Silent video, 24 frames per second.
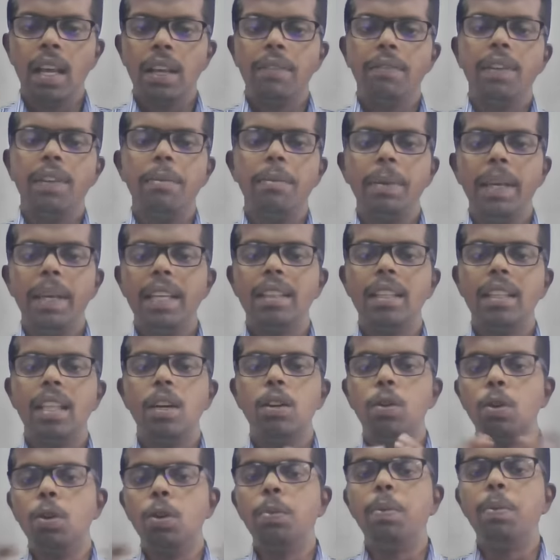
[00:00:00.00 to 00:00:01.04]
will be in the
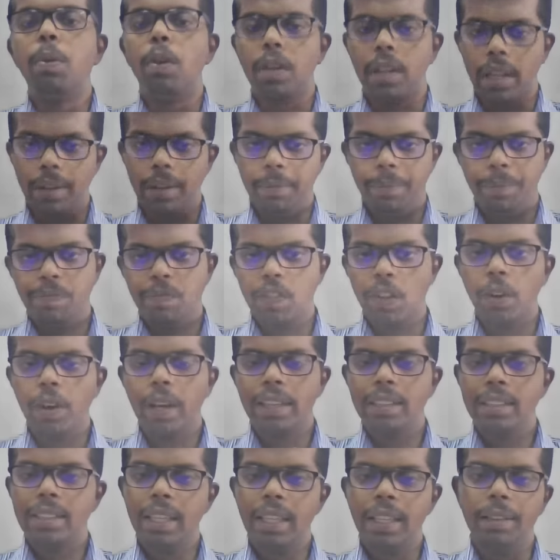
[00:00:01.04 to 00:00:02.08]
group only. You
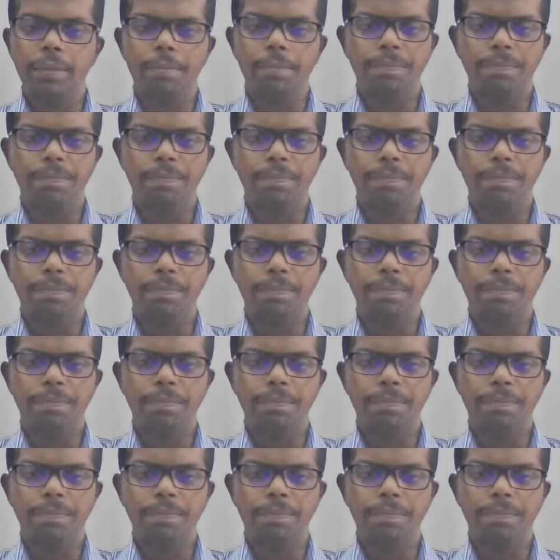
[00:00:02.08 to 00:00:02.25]
can see